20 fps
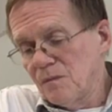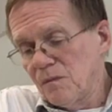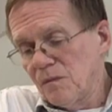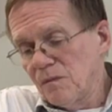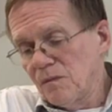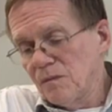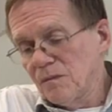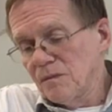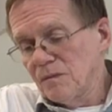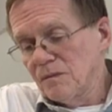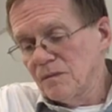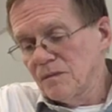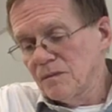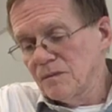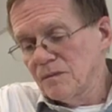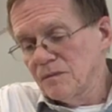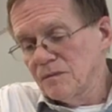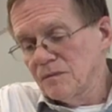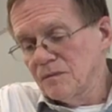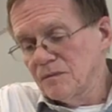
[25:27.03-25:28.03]
worthy men
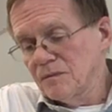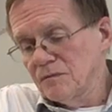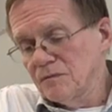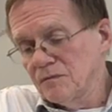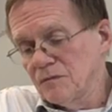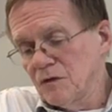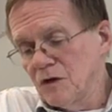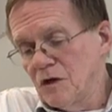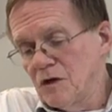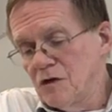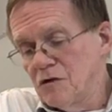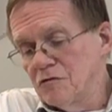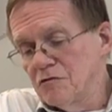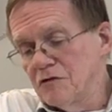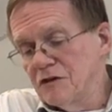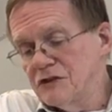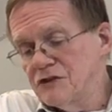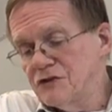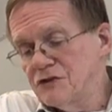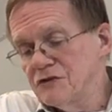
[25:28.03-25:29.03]
and
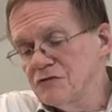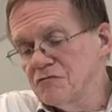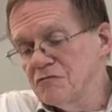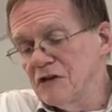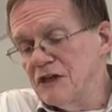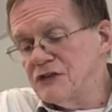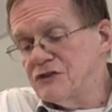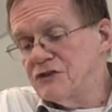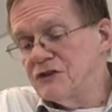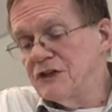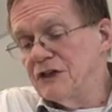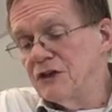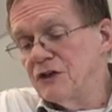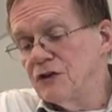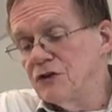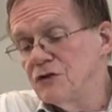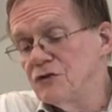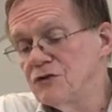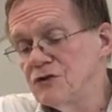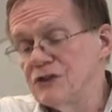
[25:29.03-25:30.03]
Rest,
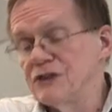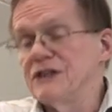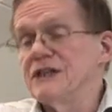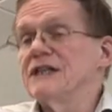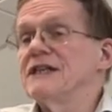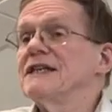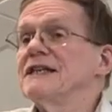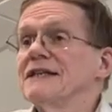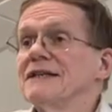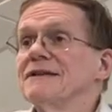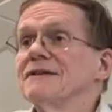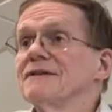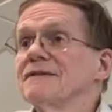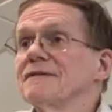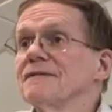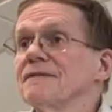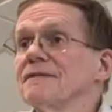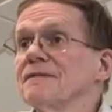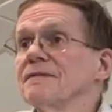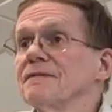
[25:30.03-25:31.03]
Resticucci.
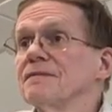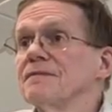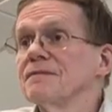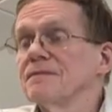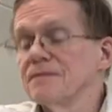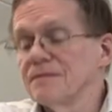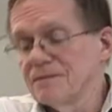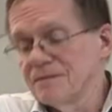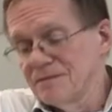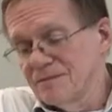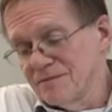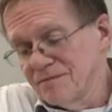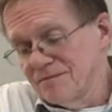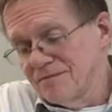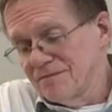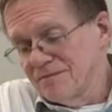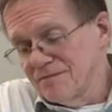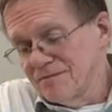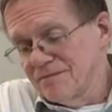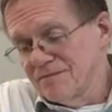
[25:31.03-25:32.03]
Resticucci's
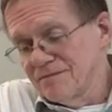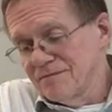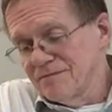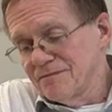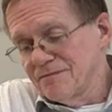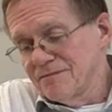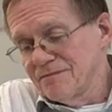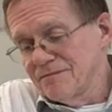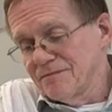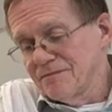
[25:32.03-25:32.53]
zeal.